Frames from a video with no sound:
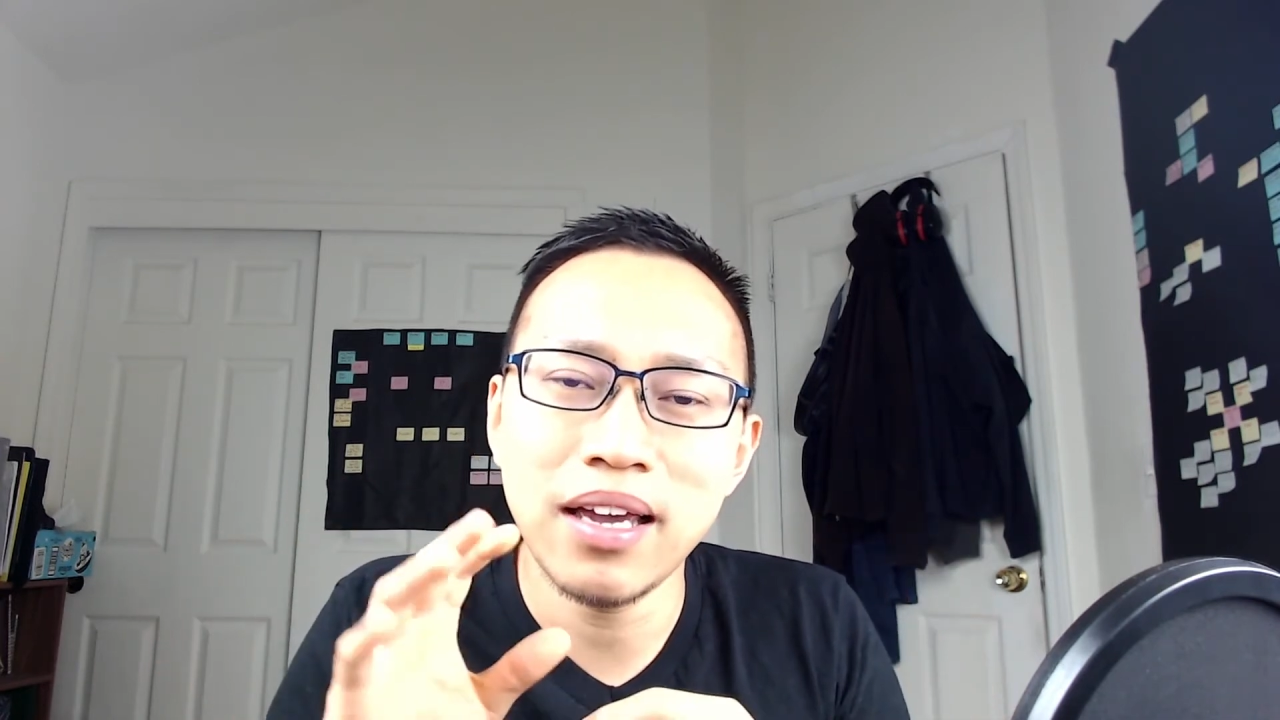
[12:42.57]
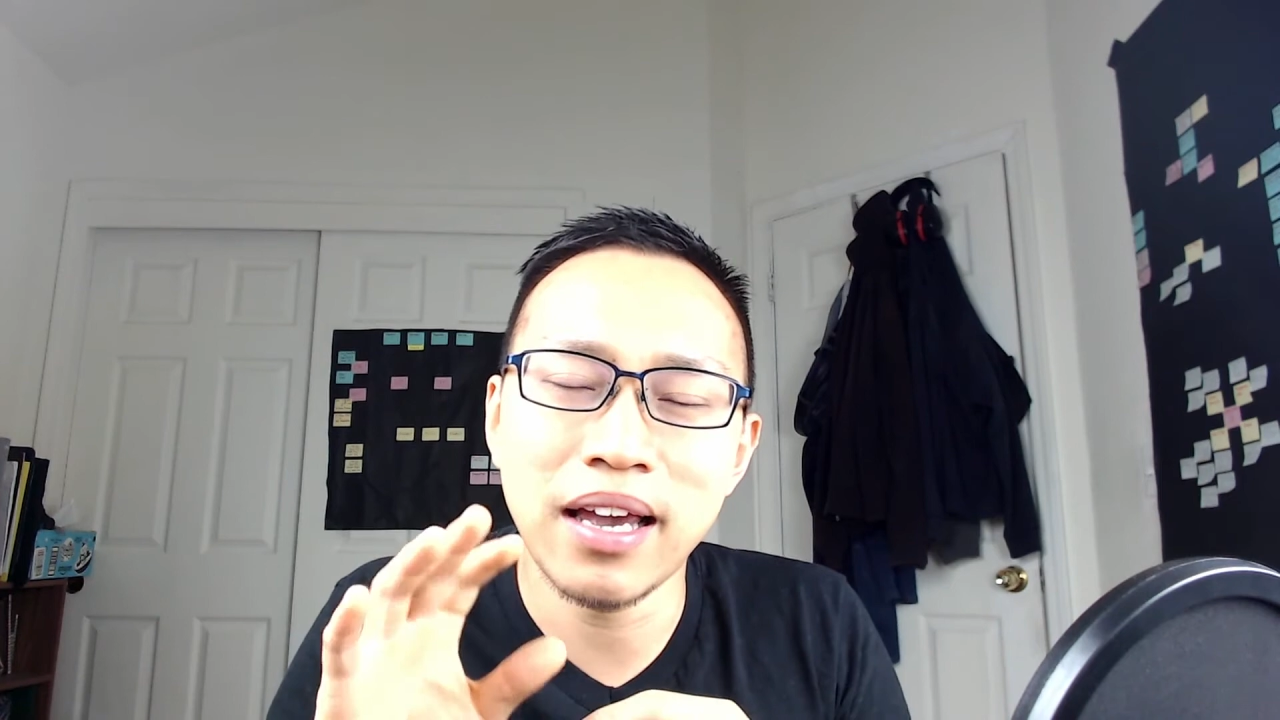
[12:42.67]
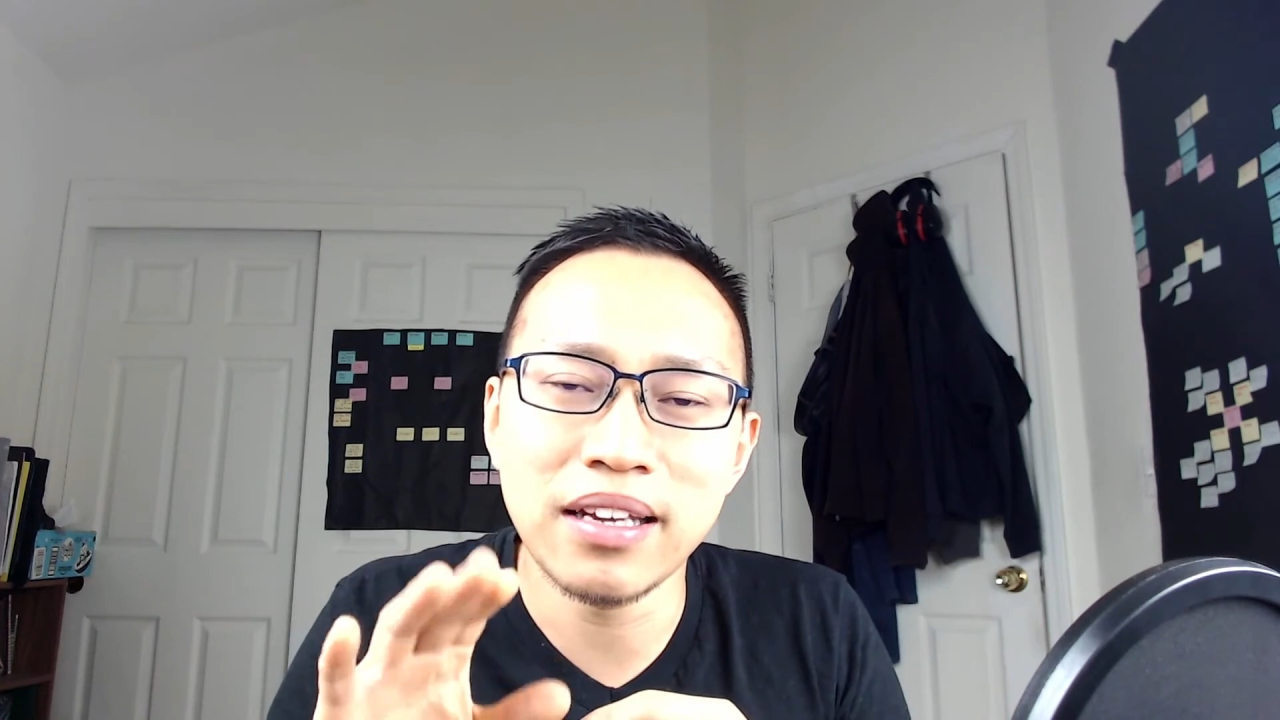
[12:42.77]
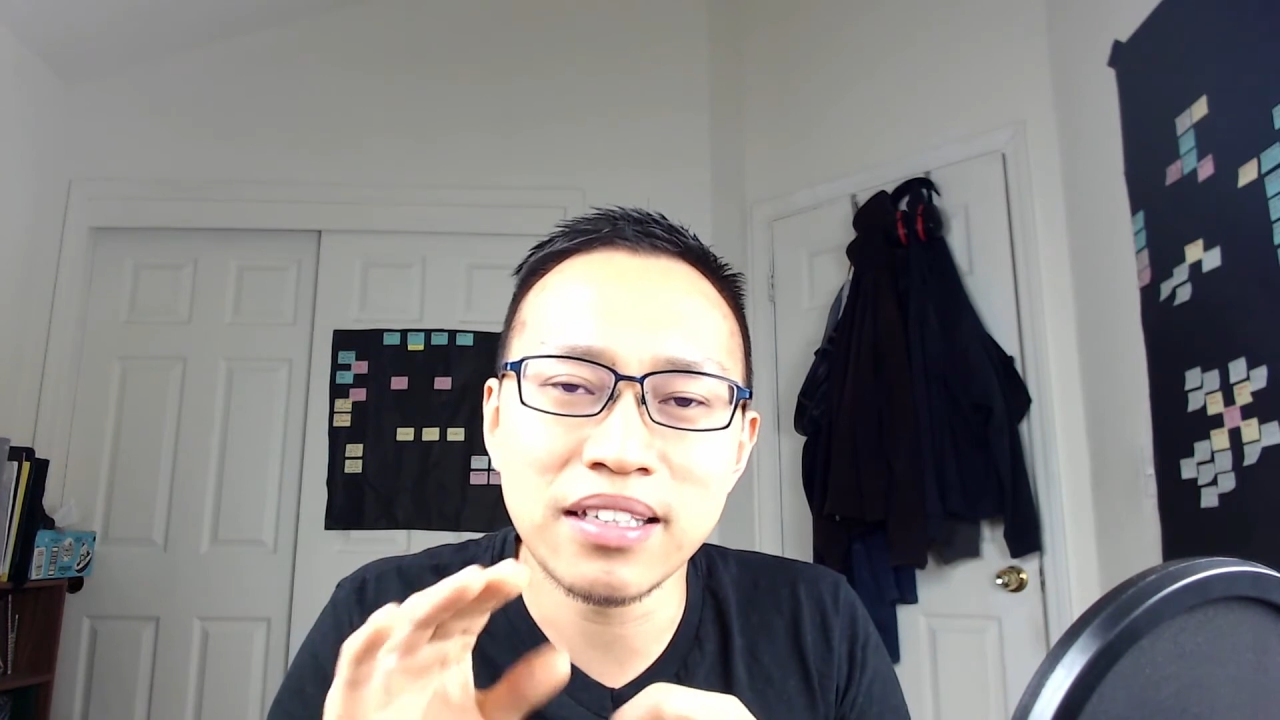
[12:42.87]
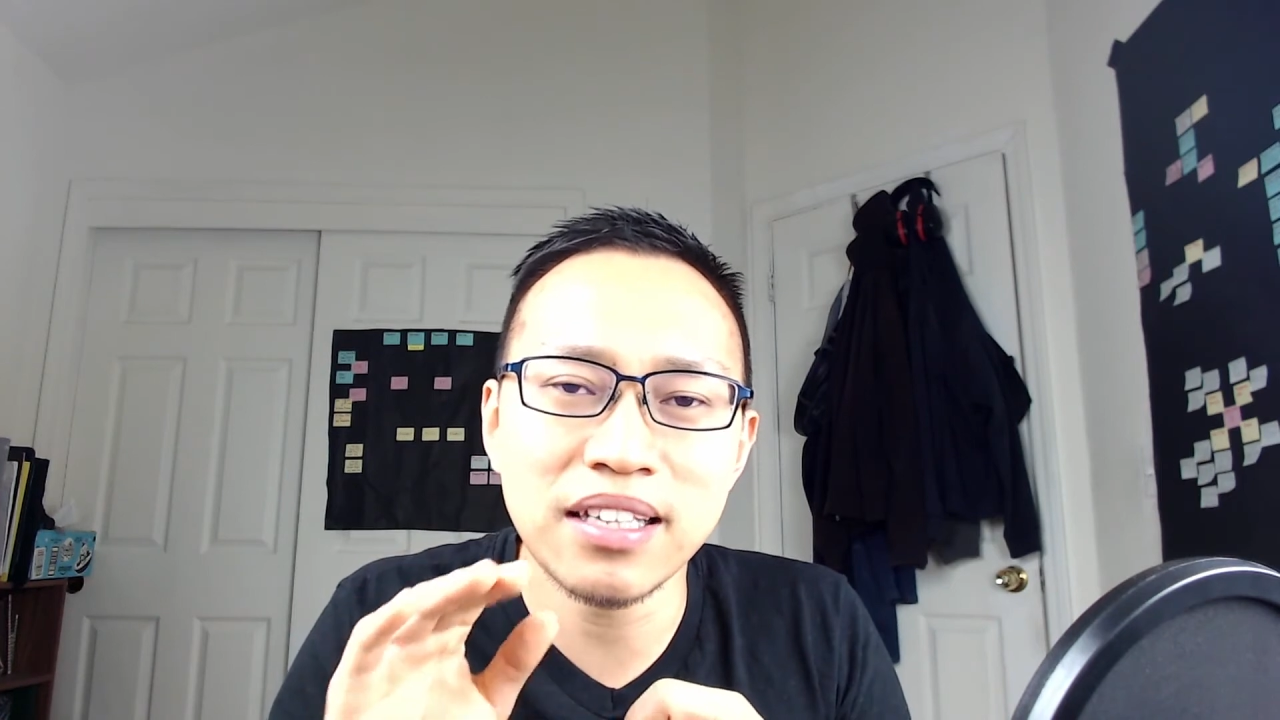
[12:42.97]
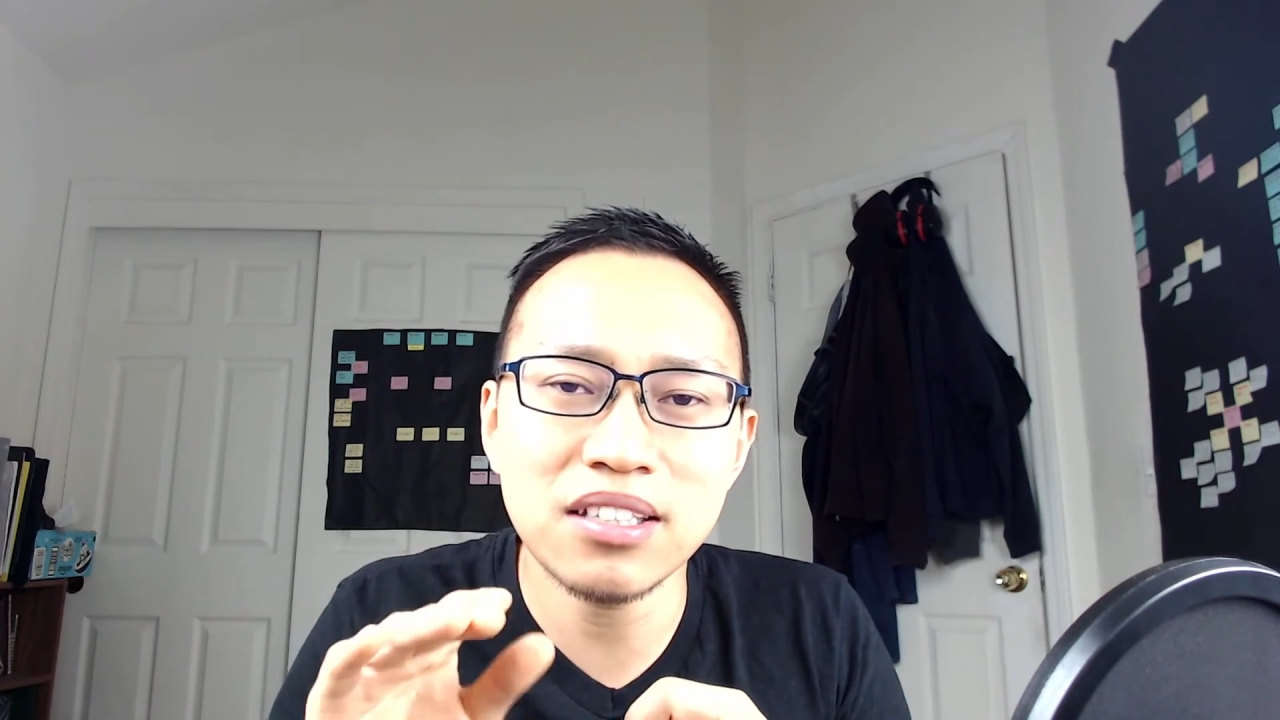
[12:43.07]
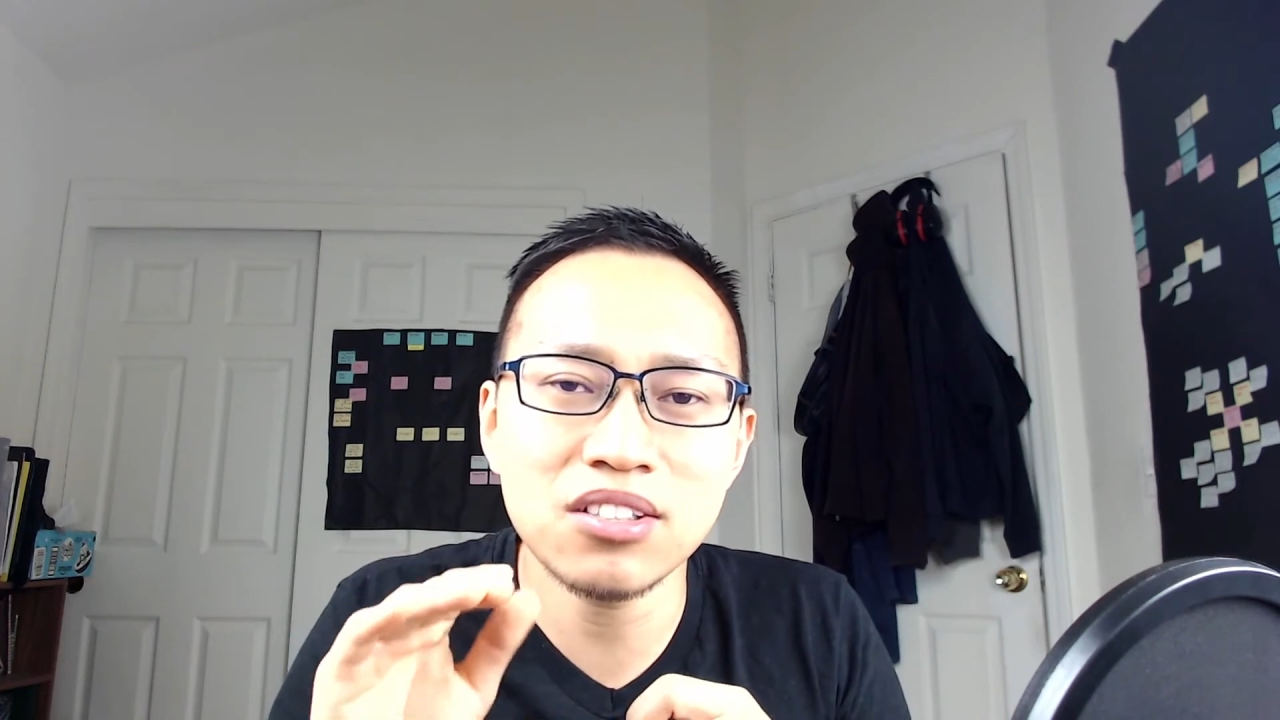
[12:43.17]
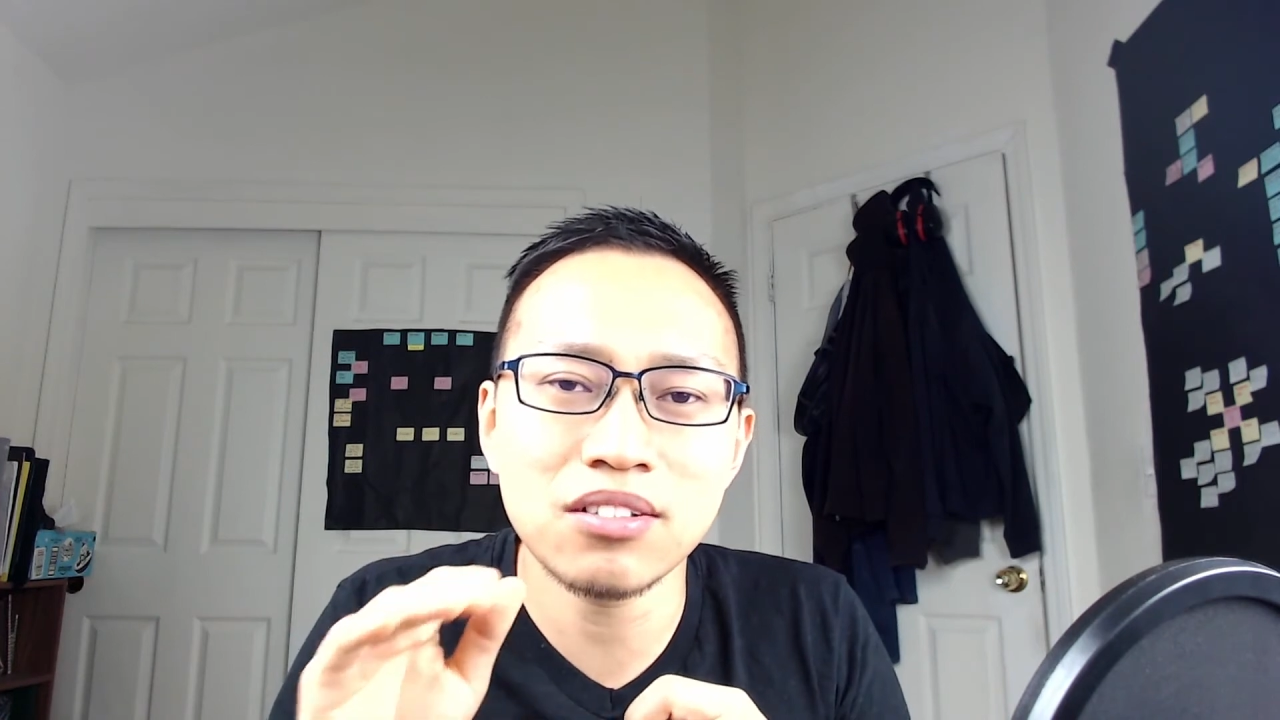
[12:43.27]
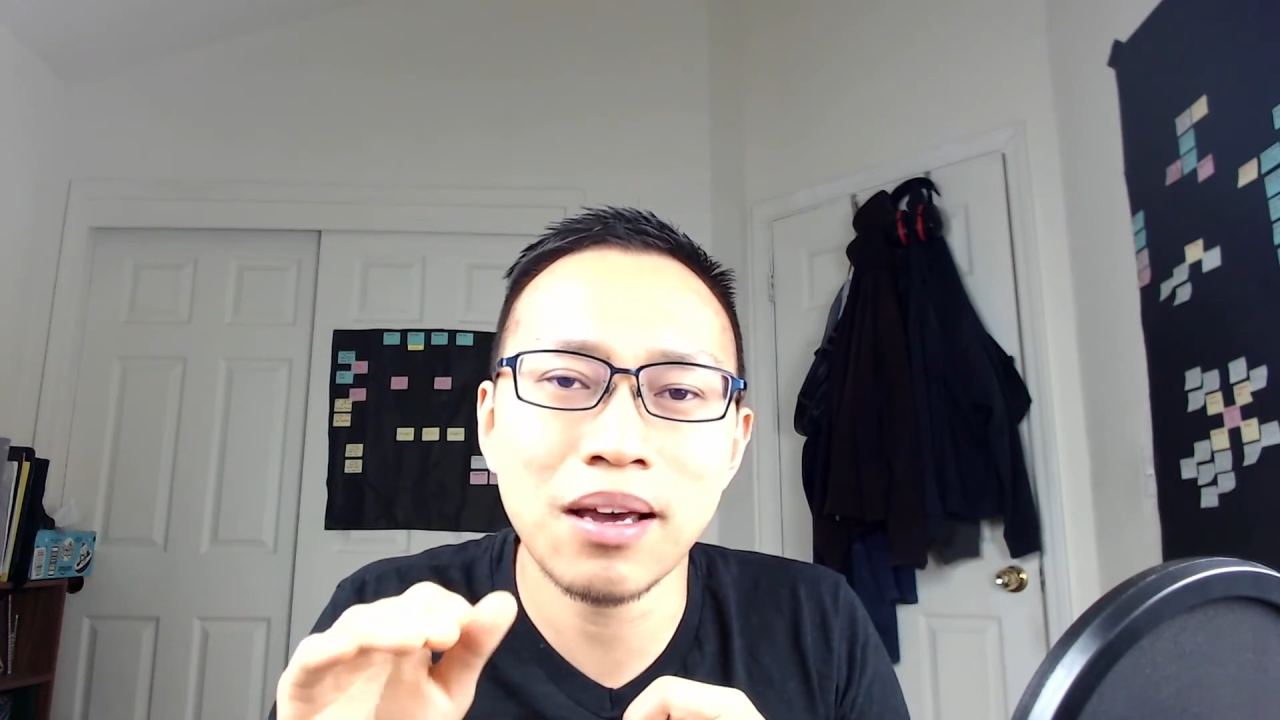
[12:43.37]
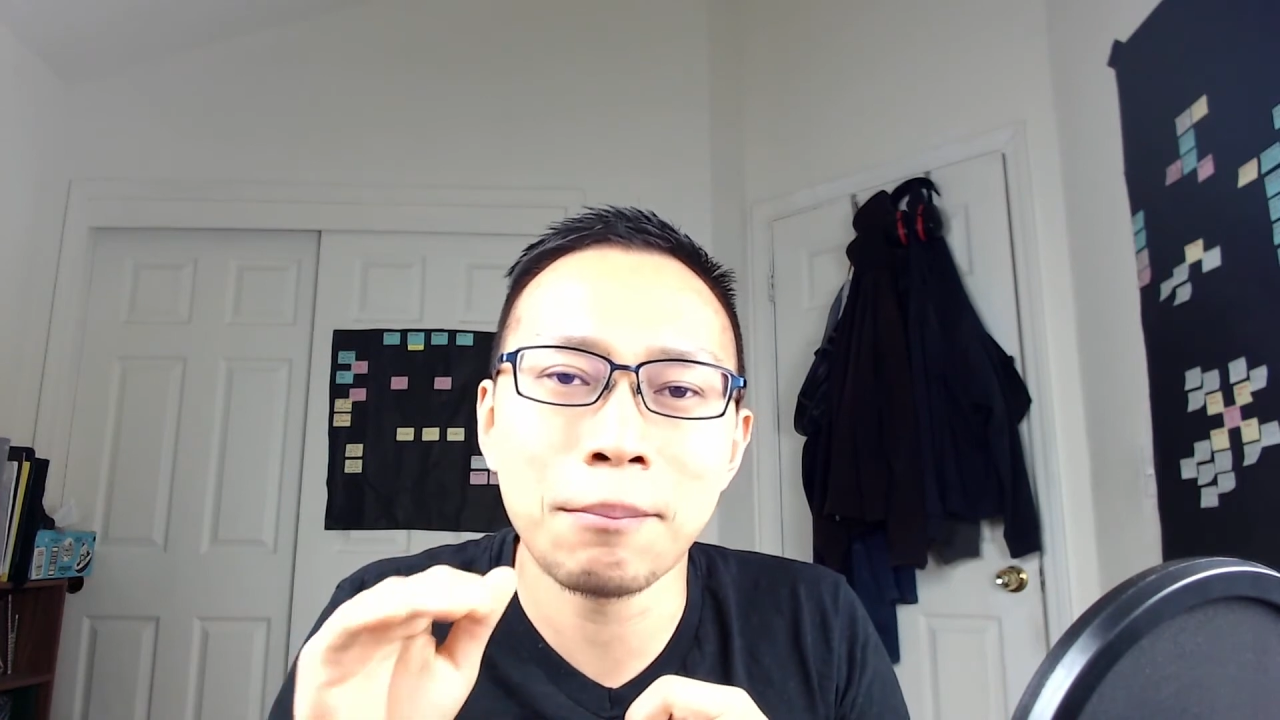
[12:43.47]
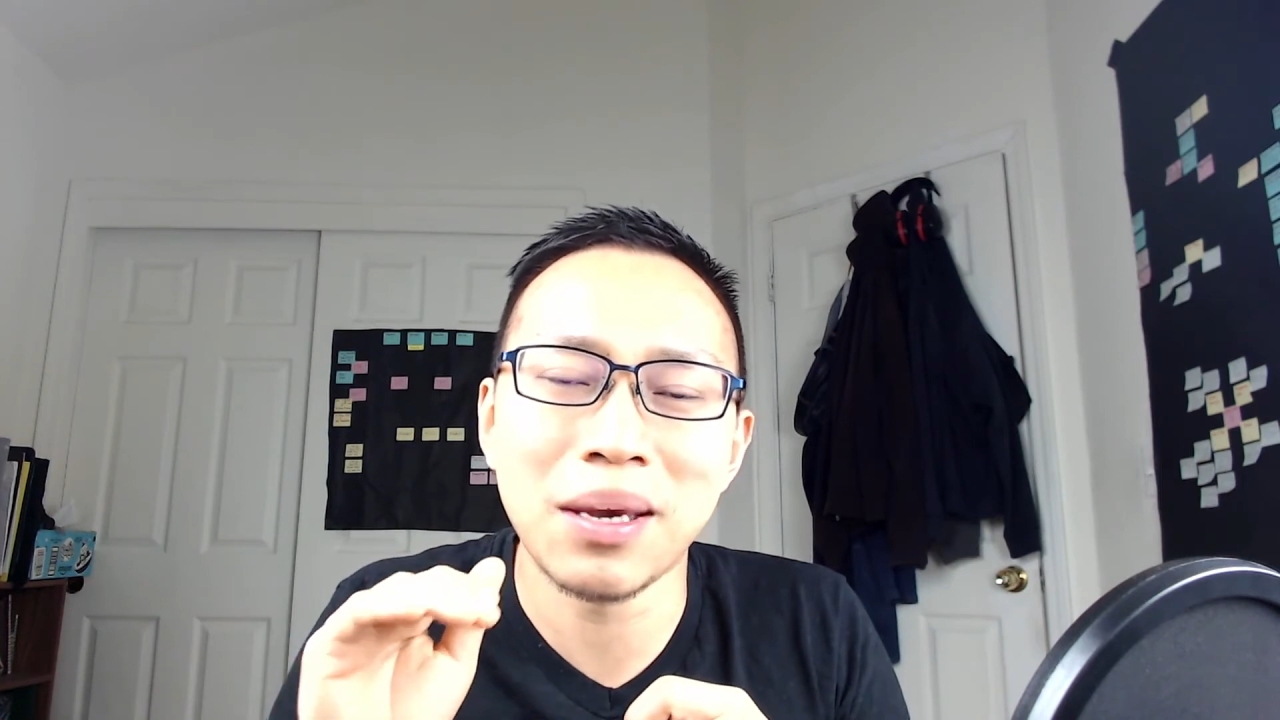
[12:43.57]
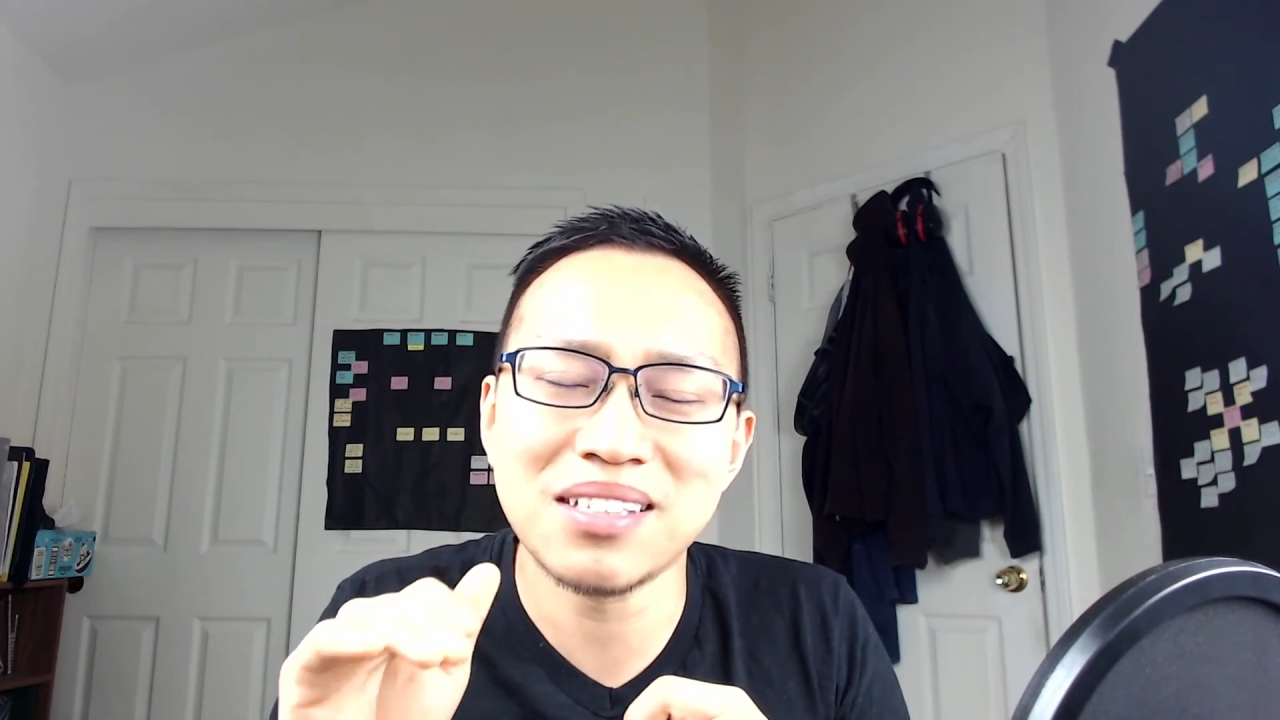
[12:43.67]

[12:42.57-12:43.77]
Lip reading: And getting to that